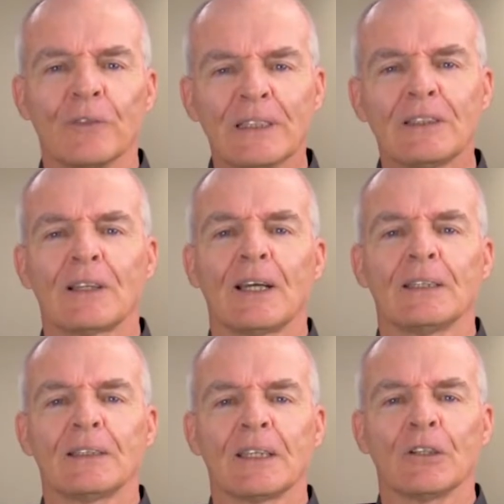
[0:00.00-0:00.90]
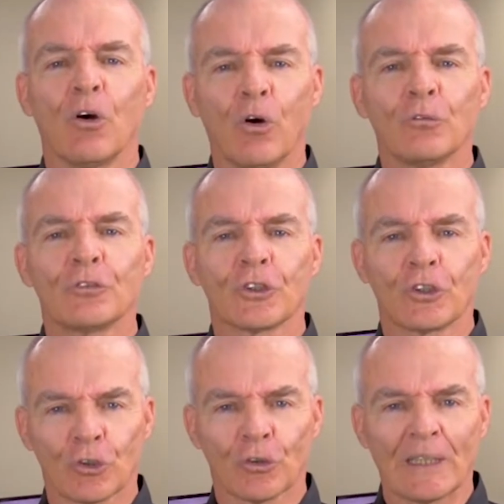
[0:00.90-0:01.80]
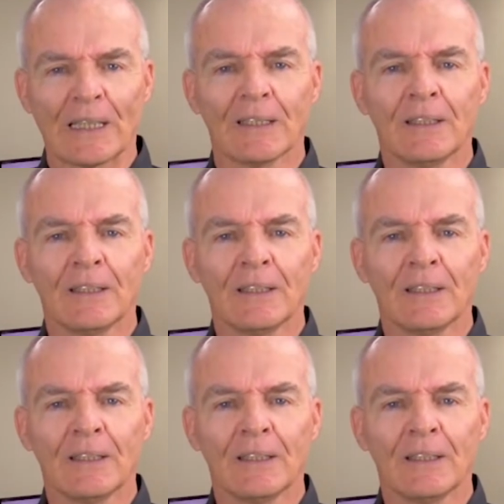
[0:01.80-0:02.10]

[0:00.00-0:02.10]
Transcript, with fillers: insights into home security.